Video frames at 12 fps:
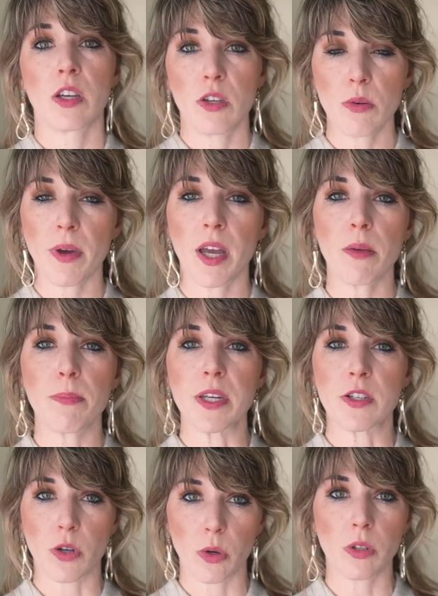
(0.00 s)
you might
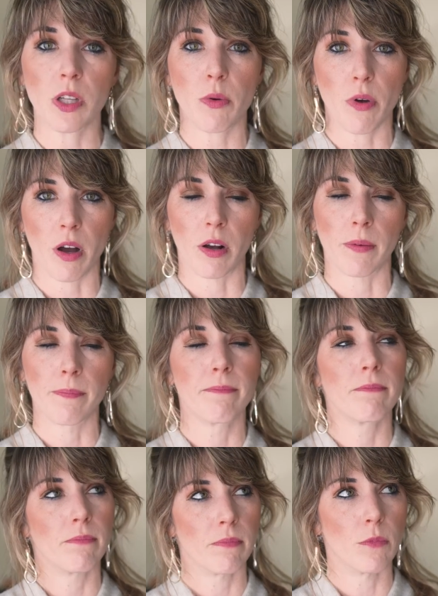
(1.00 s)
be totally wrong,
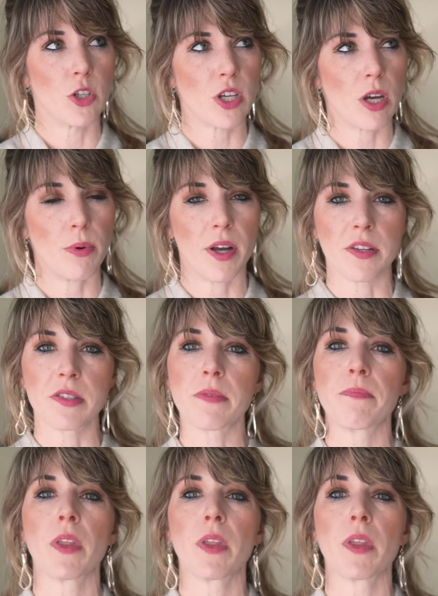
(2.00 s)
which I was.